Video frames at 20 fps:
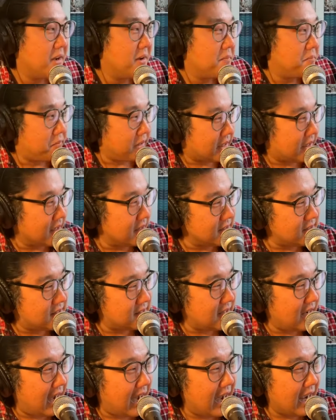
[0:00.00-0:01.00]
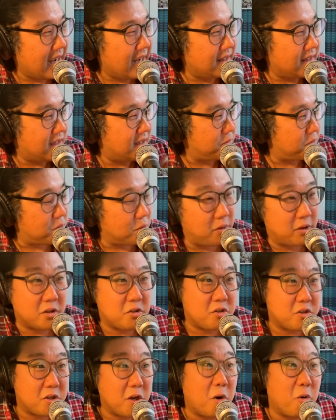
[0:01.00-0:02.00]
Because I ended up doing a
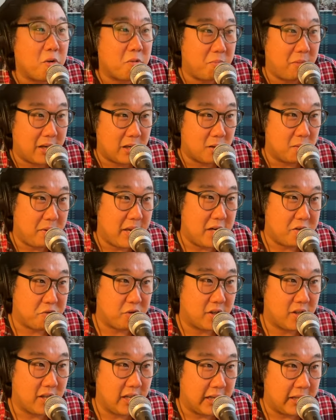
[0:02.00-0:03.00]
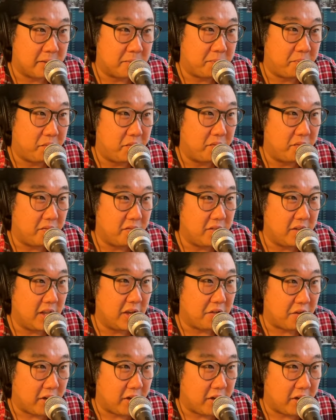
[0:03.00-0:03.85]
show with Michael Patrick King the other